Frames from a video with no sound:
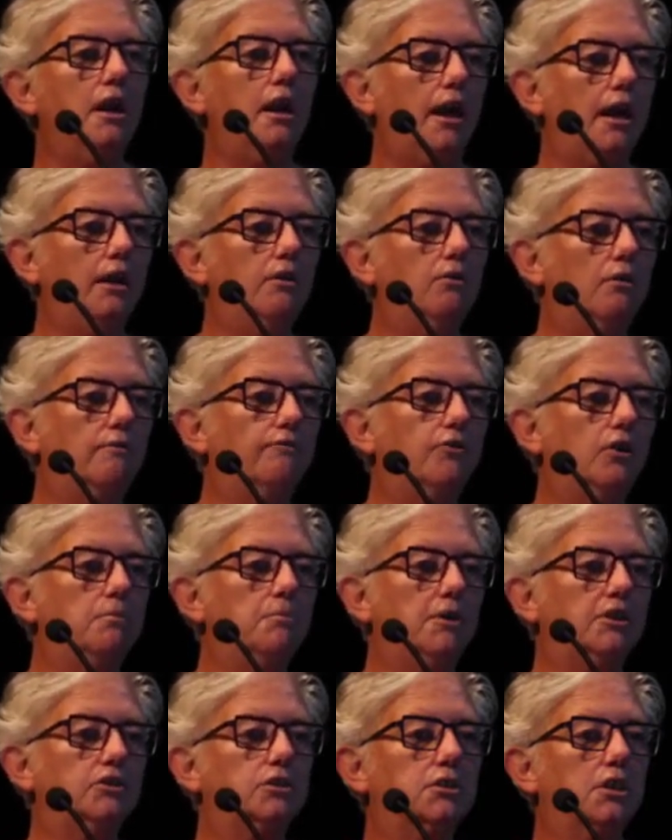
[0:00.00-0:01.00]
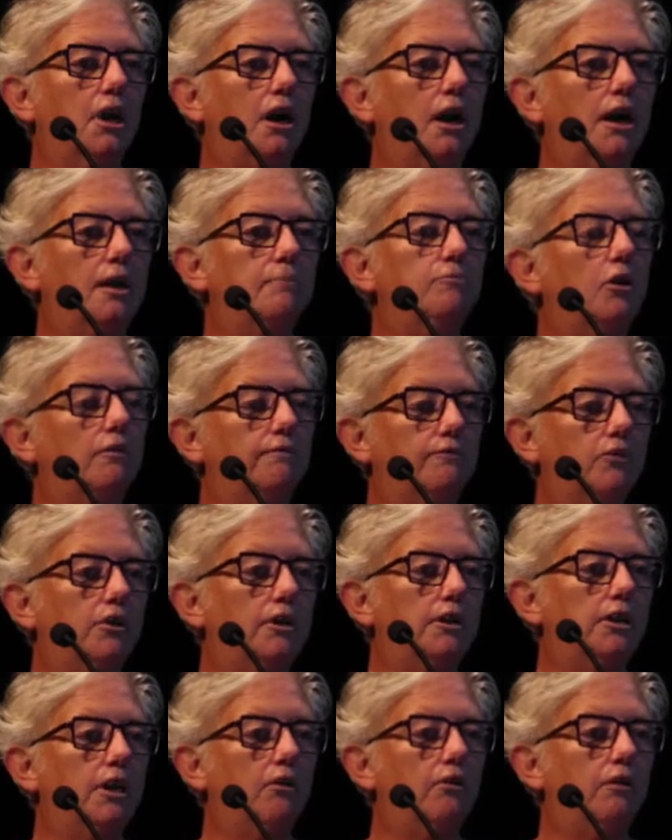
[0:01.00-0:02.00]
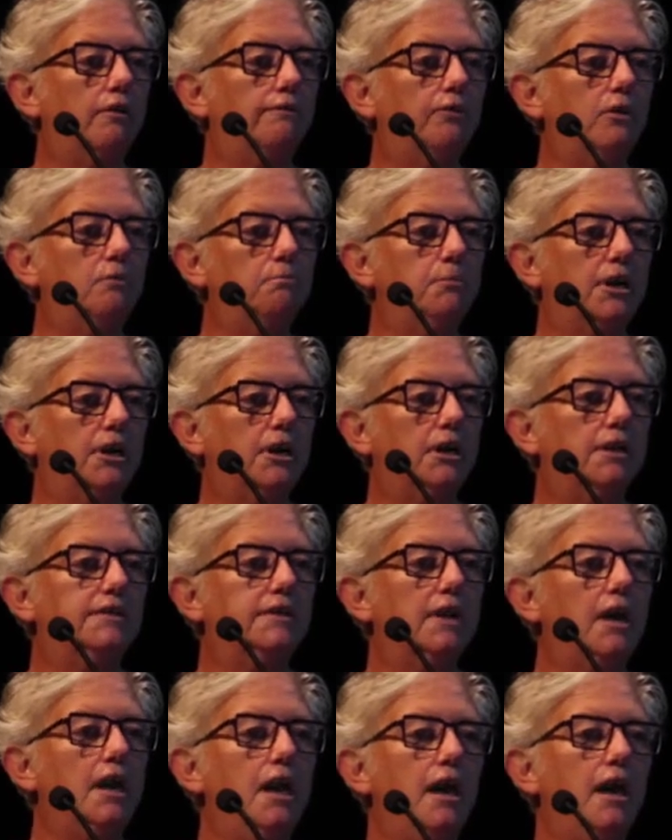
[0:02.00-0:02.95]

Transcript: and not very much time on very narrow footpaths.